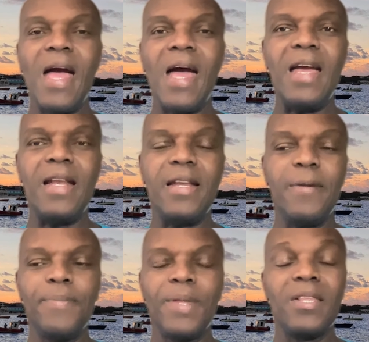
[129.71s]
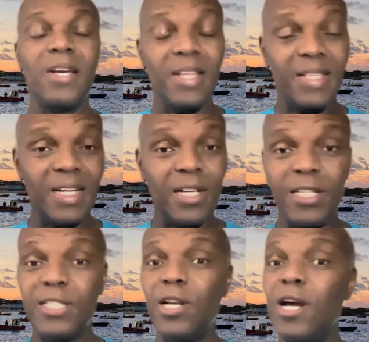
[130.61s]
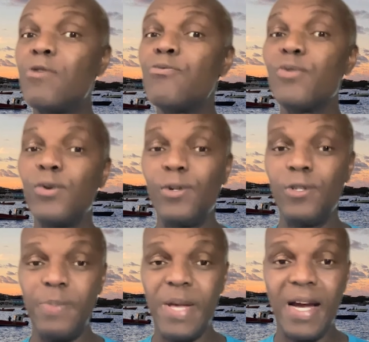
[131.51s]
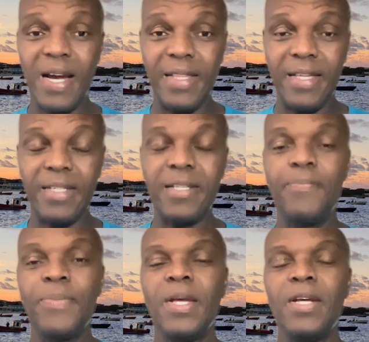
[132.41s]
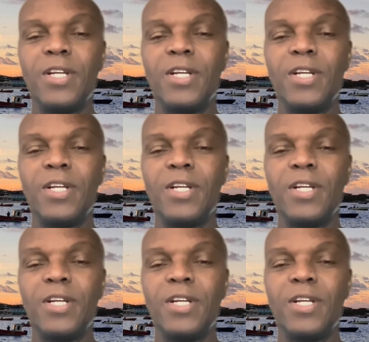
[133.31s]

And now there's a lot of rules behind this.